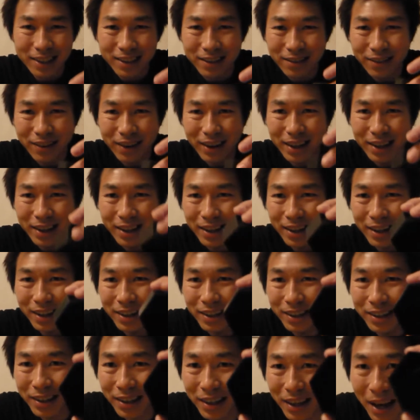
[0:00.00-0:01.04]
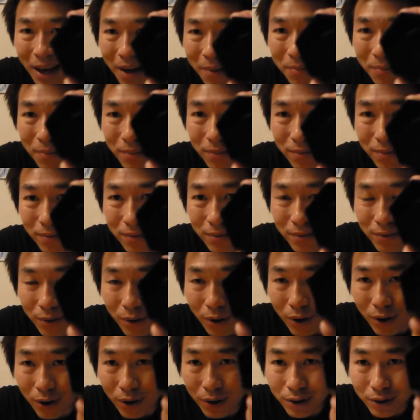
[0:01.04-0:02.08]
right here, the cap.
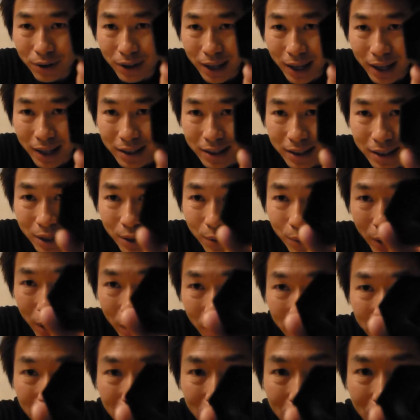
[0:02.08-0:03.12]
Oh, you can't see well.